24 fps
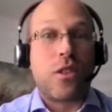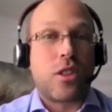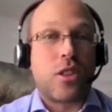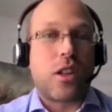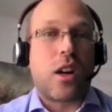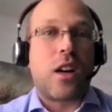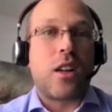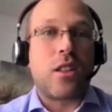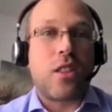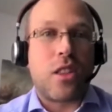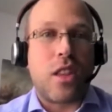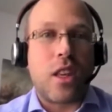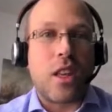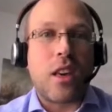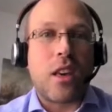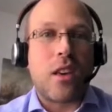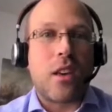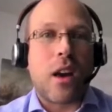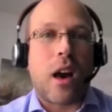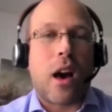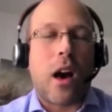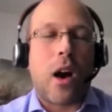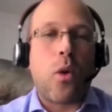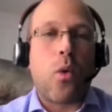start
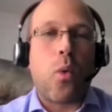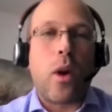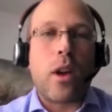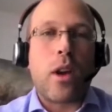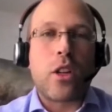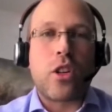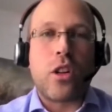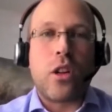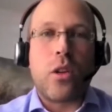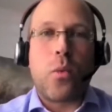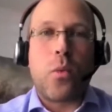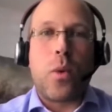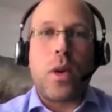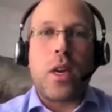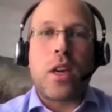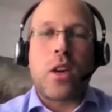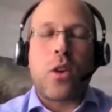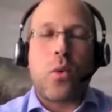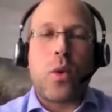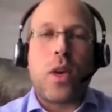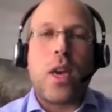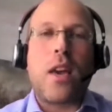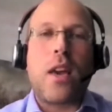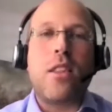thinking how actually we
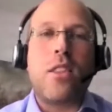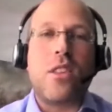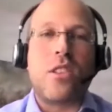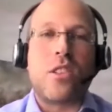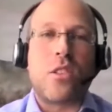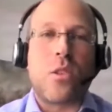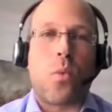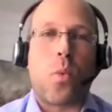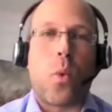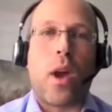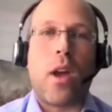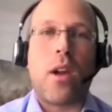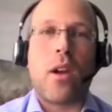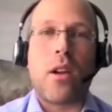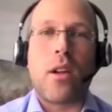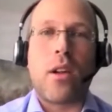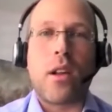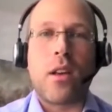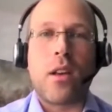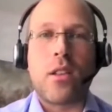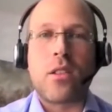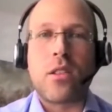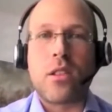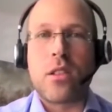create this
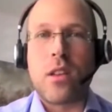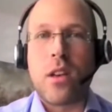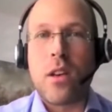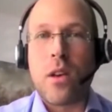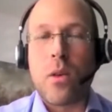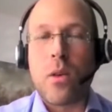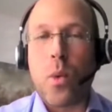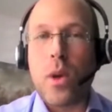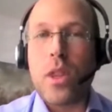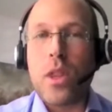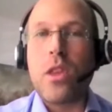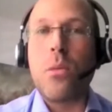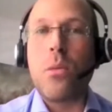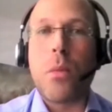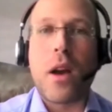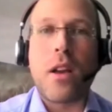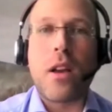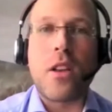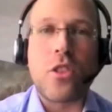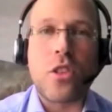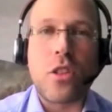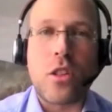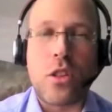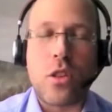awareness within
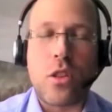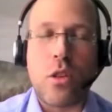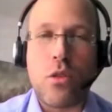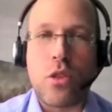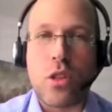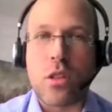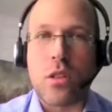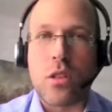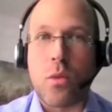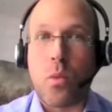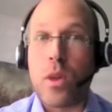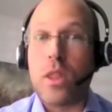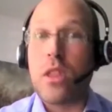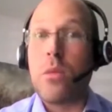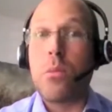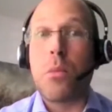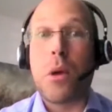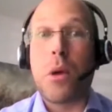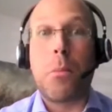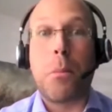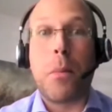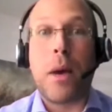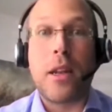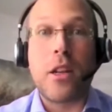my institutions,
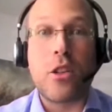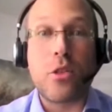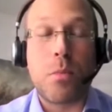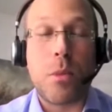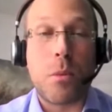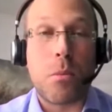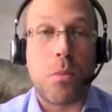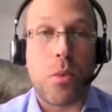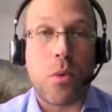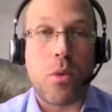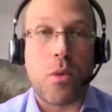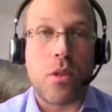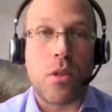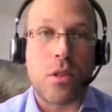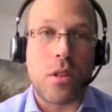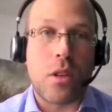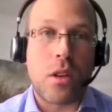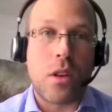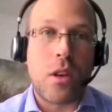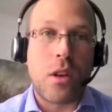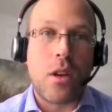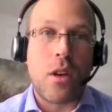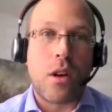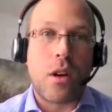within my management board
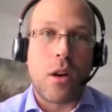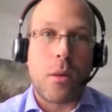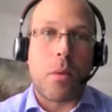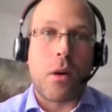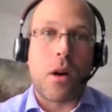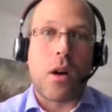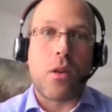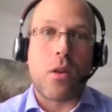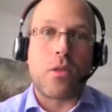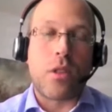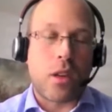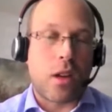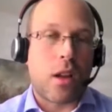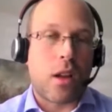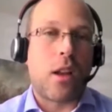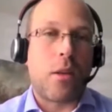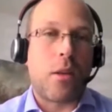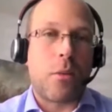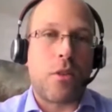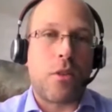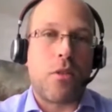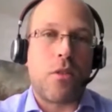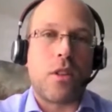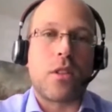about the
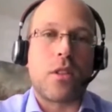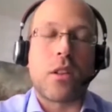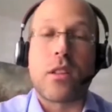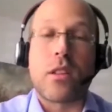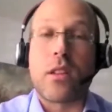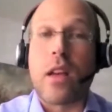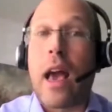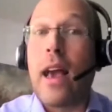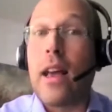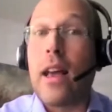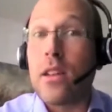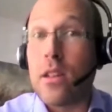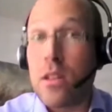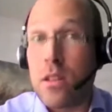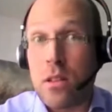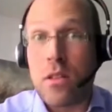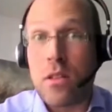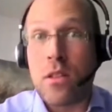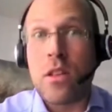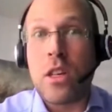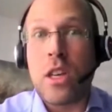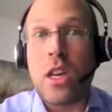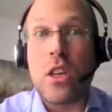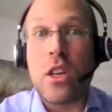climate risks and
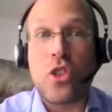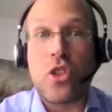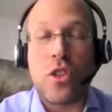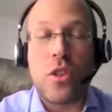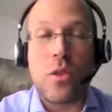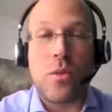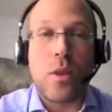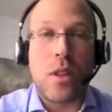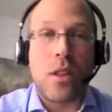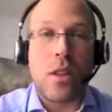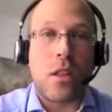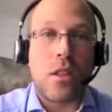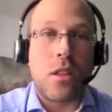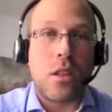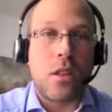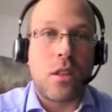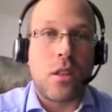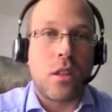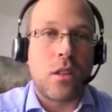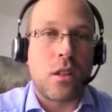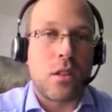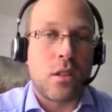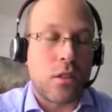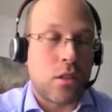
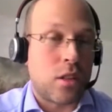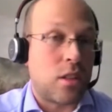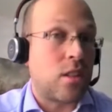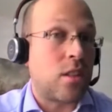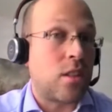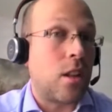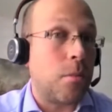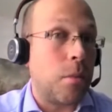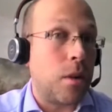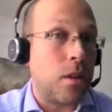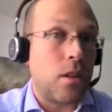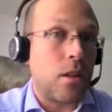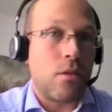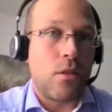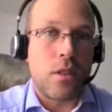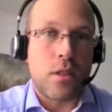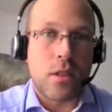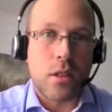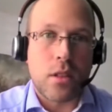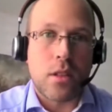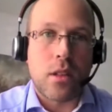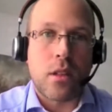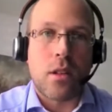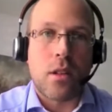ESG-related sustainability
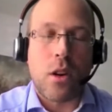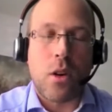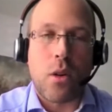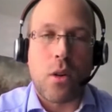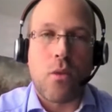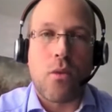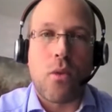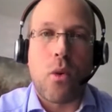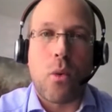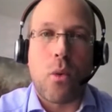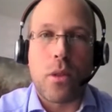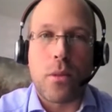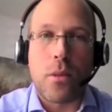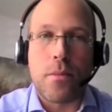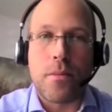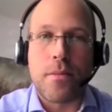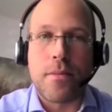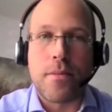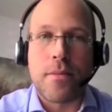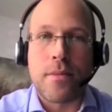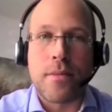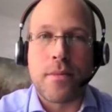risks going forward.